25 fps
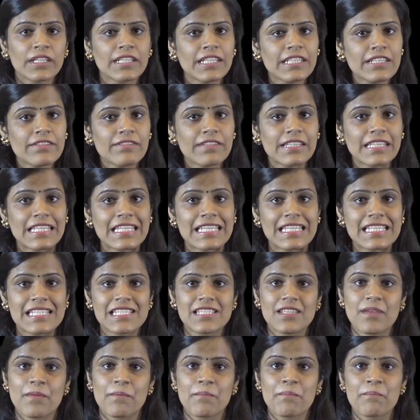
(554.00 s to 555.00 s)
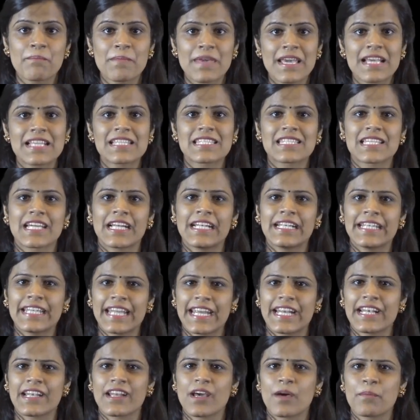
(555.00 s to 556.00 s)
Cognitive ease makes
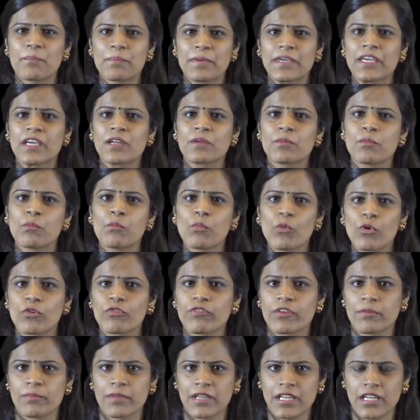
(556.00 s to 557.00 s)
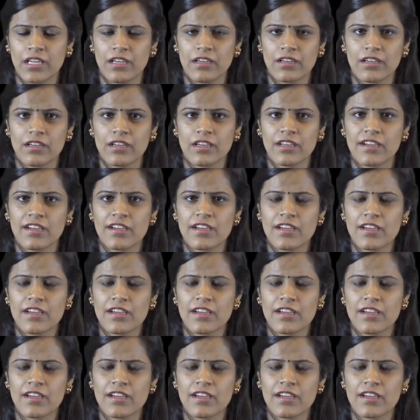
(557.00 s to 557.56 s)
content appear more familiar.